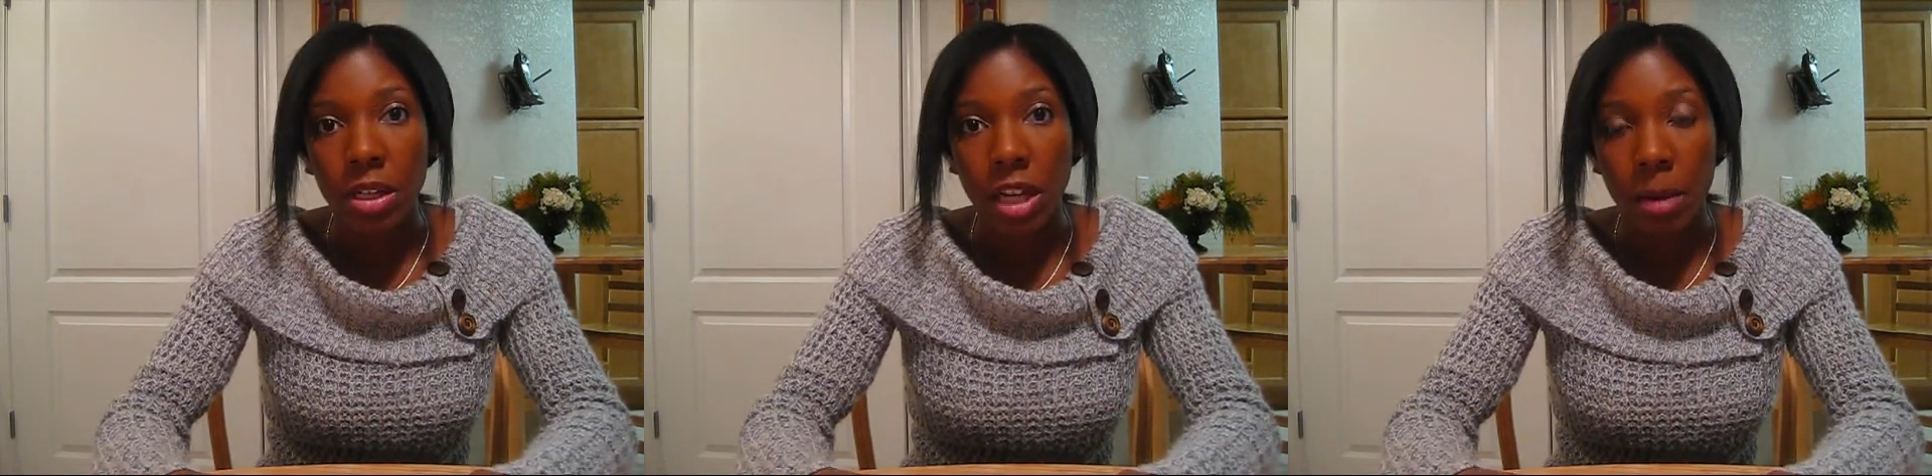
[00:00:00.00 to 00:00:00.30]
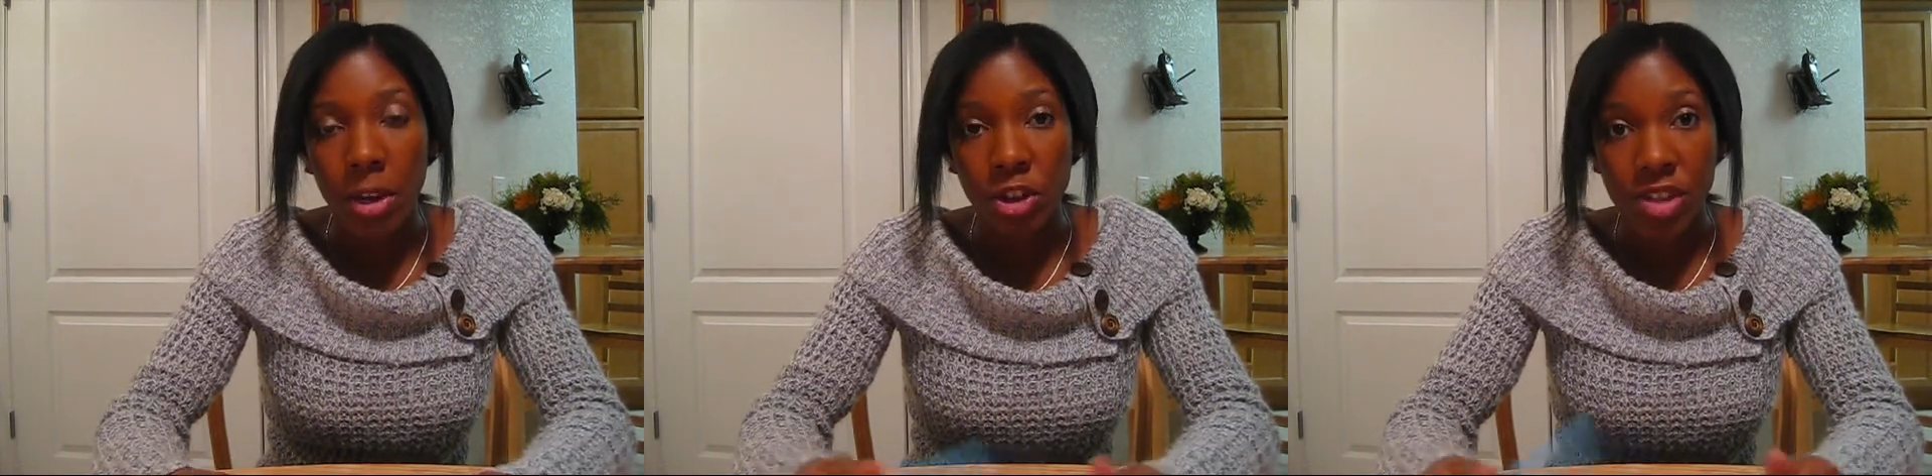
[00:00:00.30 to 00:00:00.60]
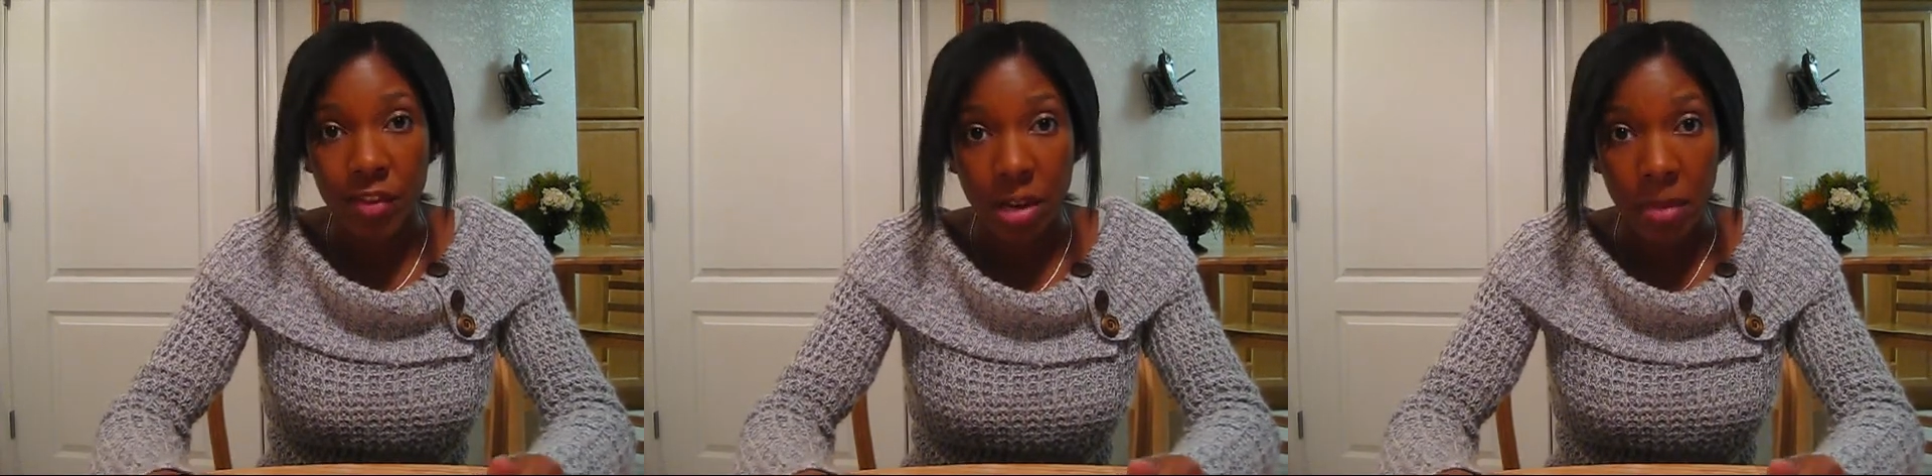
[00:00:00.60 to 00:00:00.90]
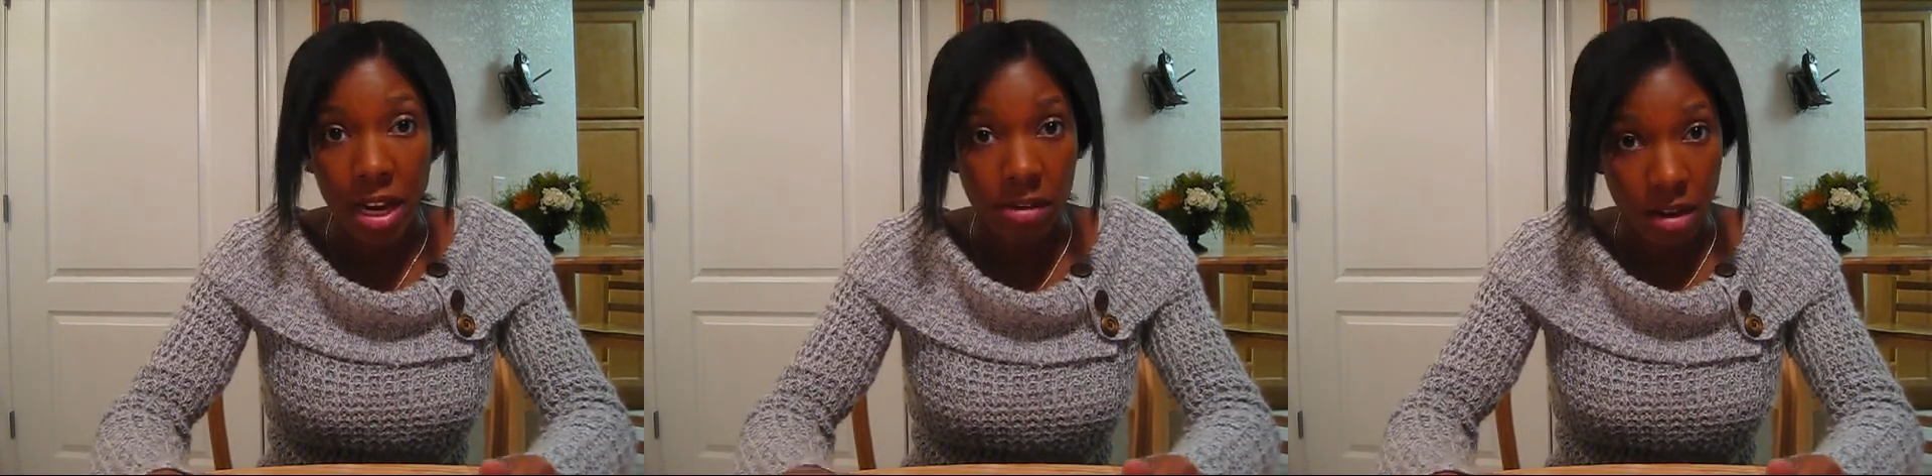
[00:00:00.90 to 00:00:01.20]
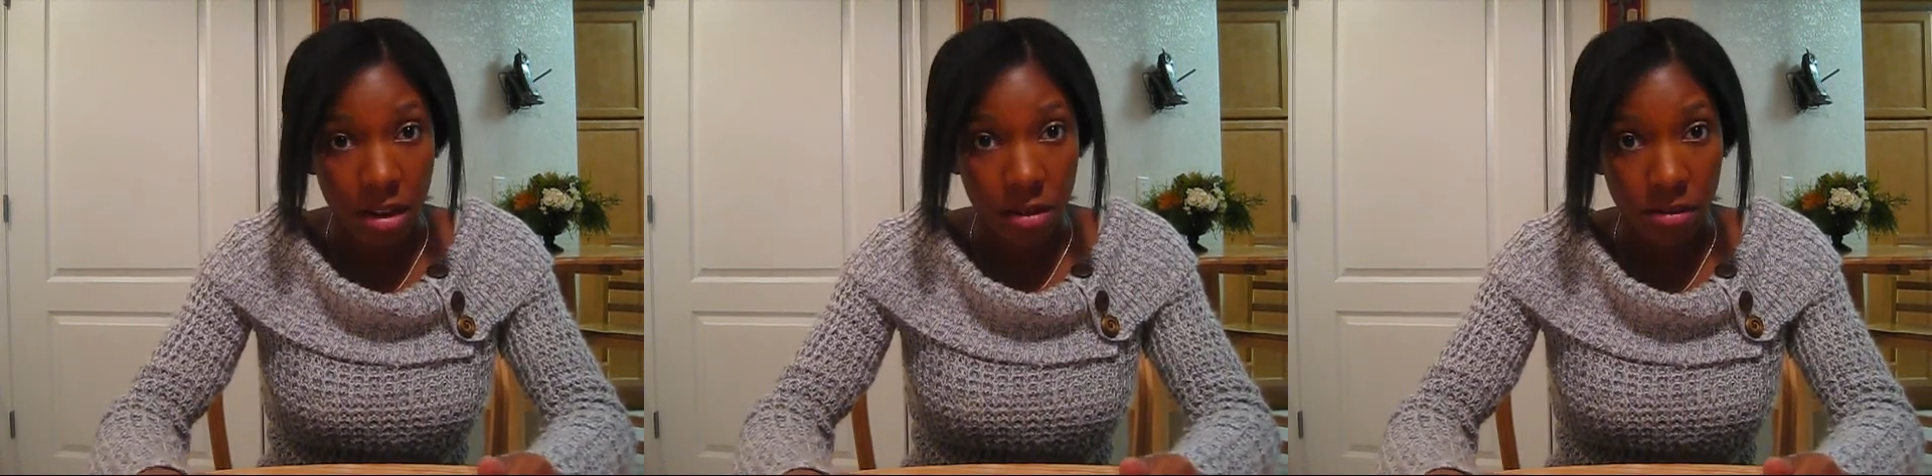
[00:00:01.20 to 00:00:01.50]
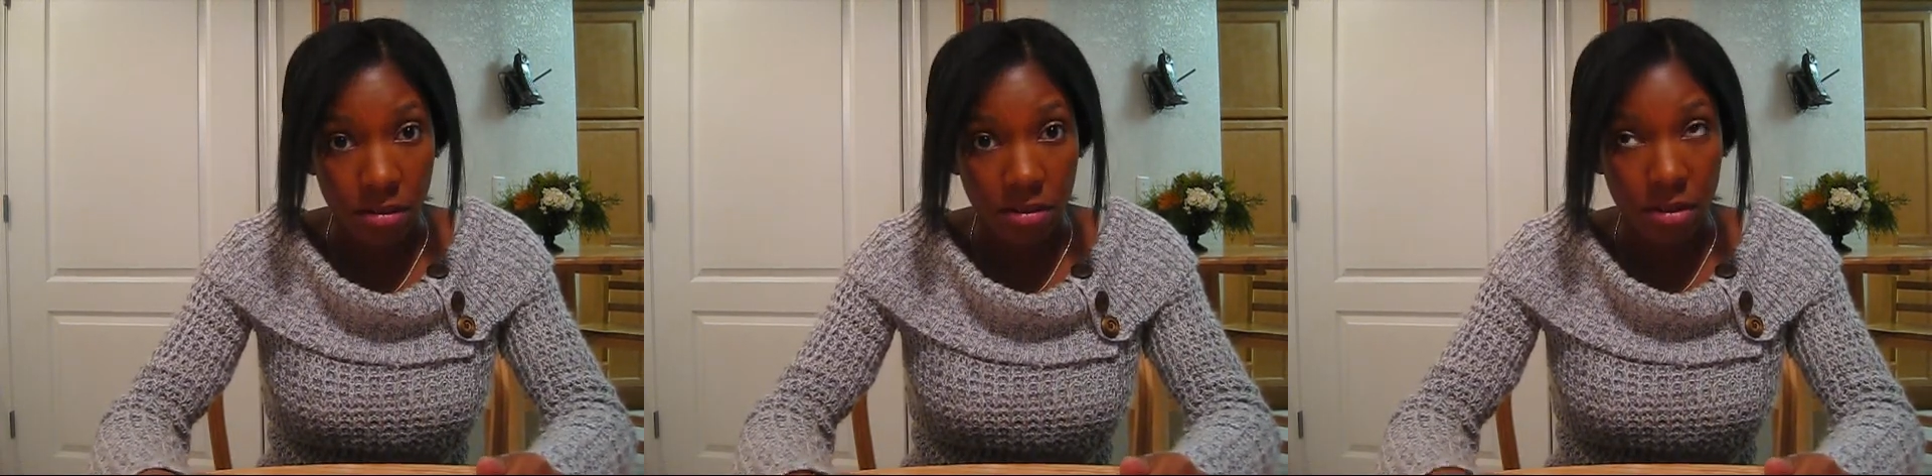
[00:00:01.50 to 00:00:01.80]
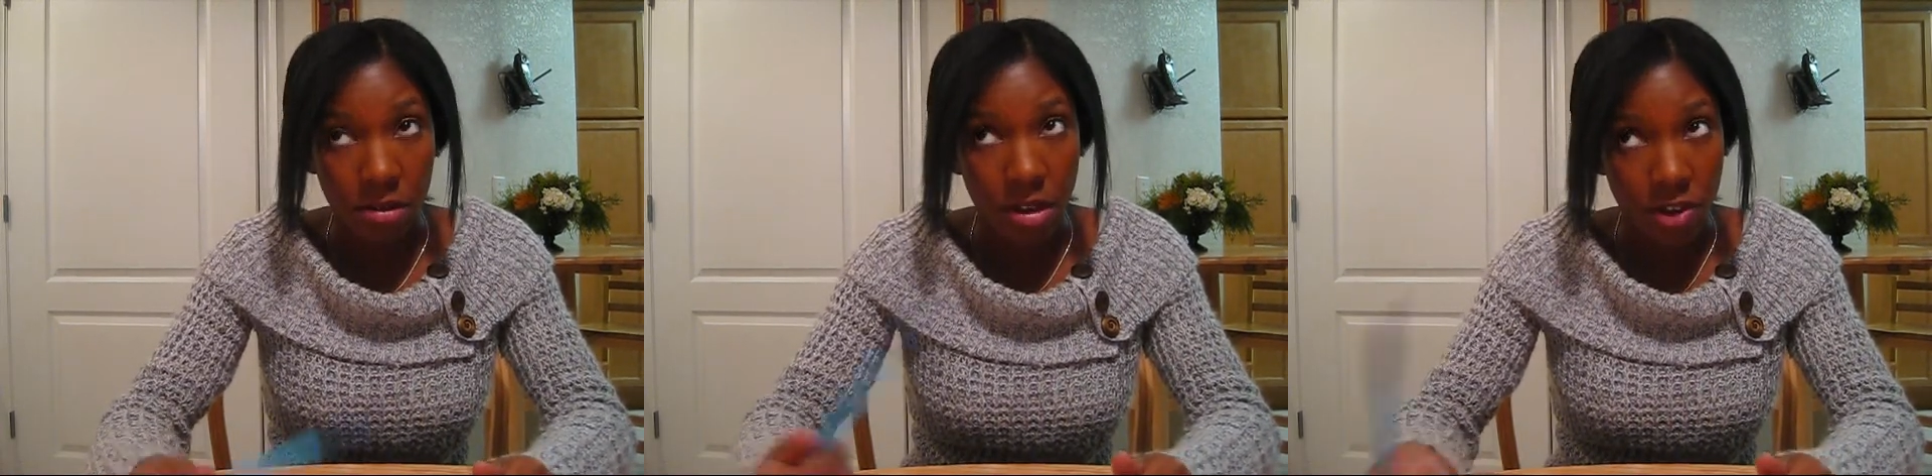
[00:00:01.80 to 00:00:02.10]
now I'm 107 on my scale,
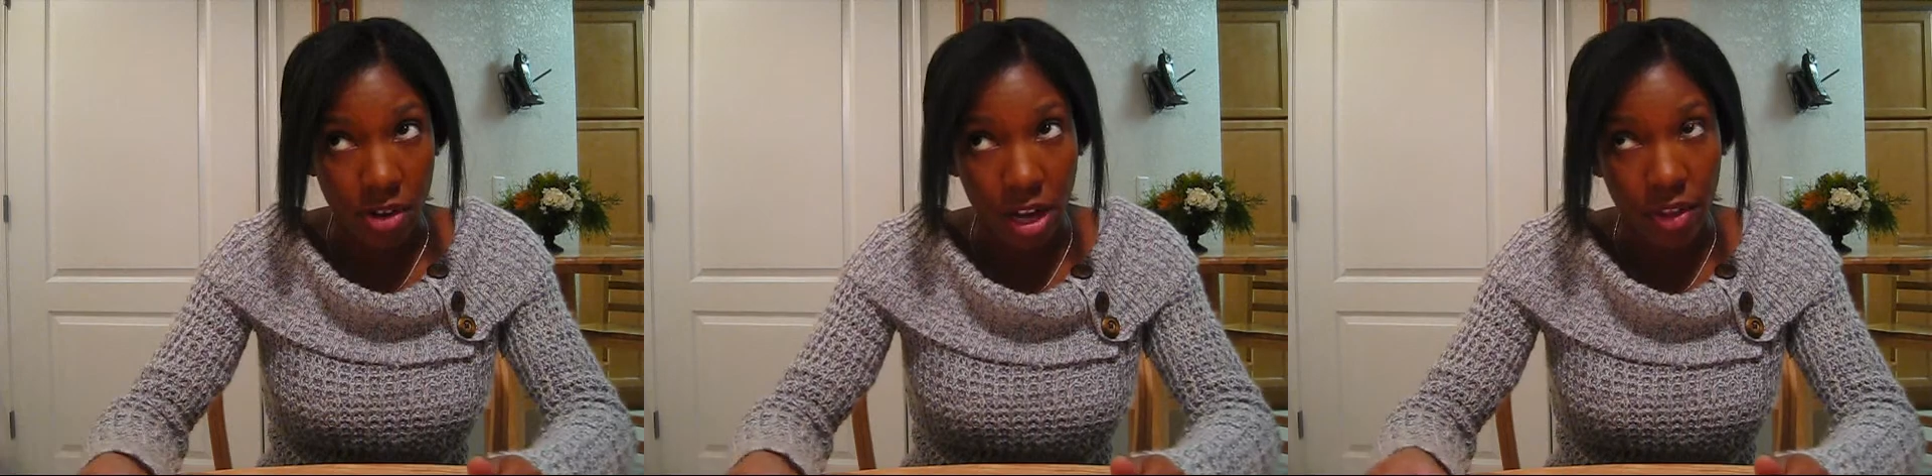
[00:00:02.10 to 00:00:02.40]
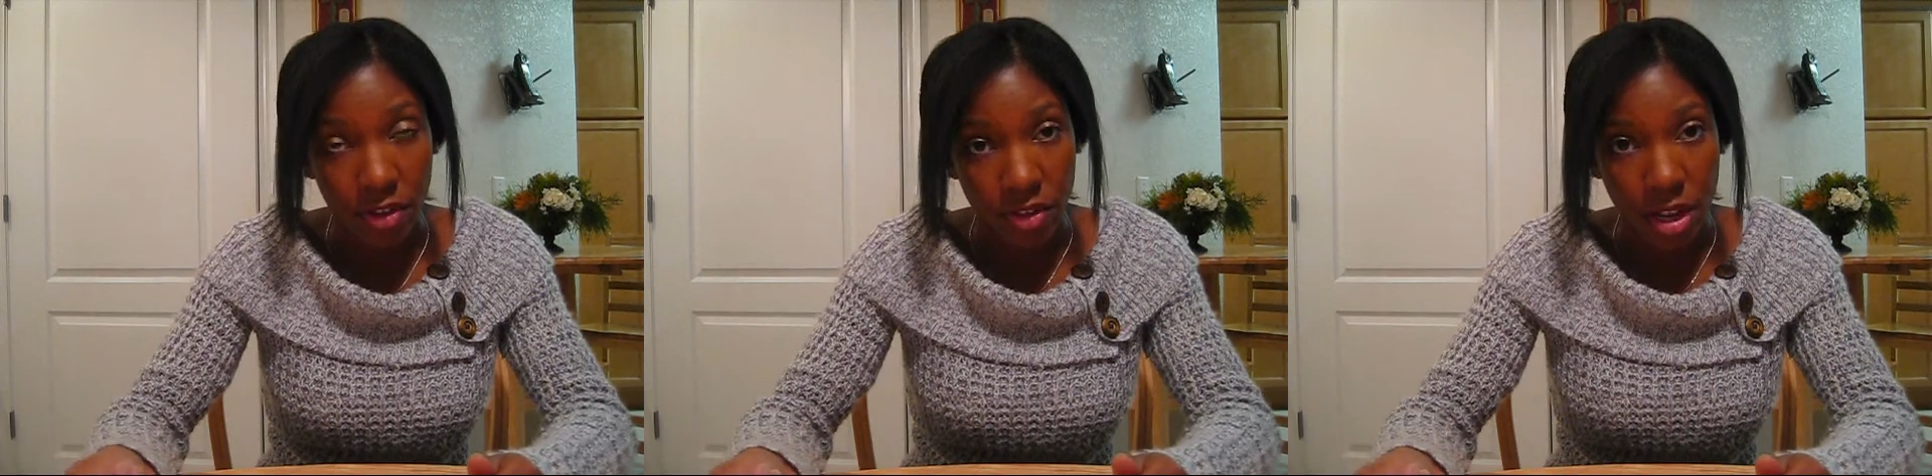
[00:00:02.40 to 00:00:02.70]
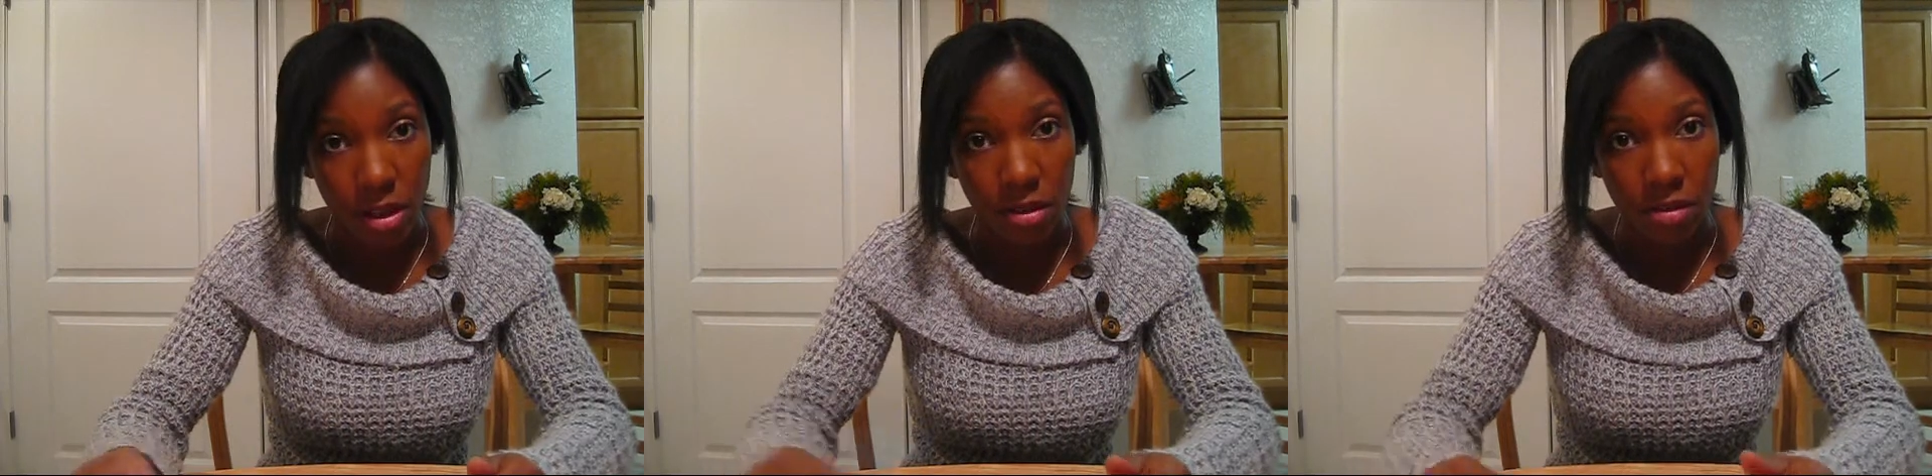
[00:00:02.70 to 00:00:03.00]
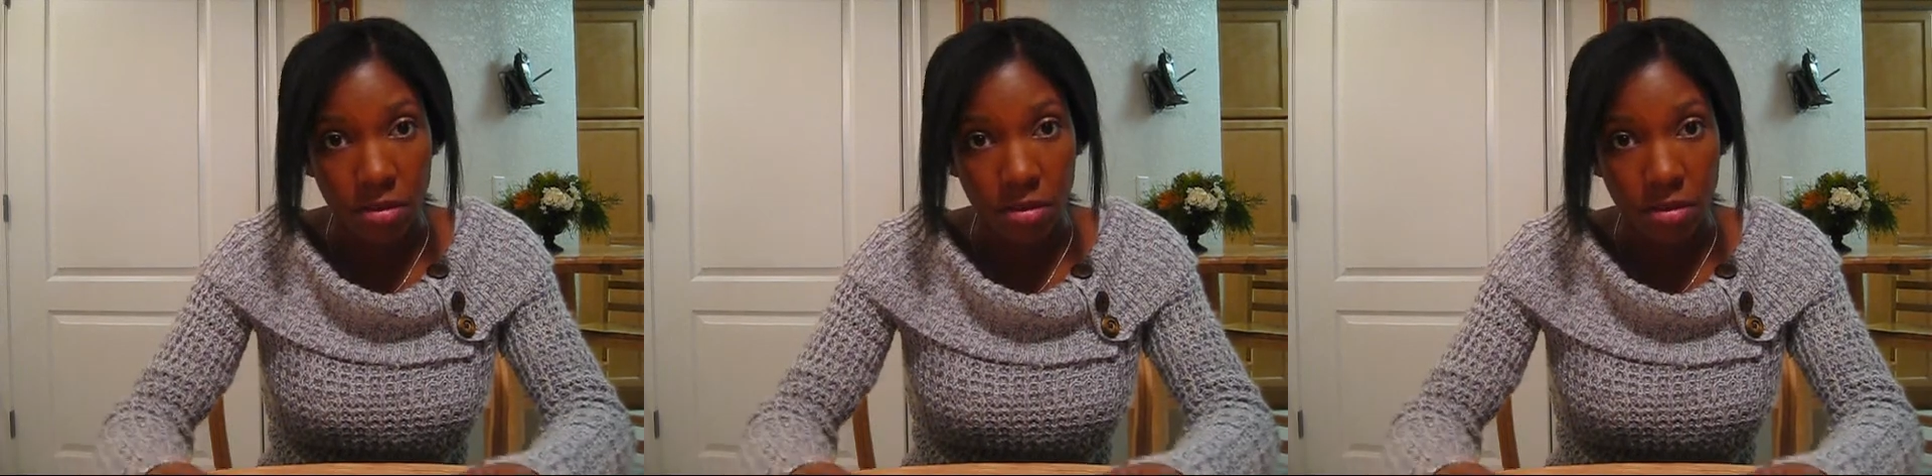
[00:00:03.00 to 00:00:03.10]
so 109 on their scale.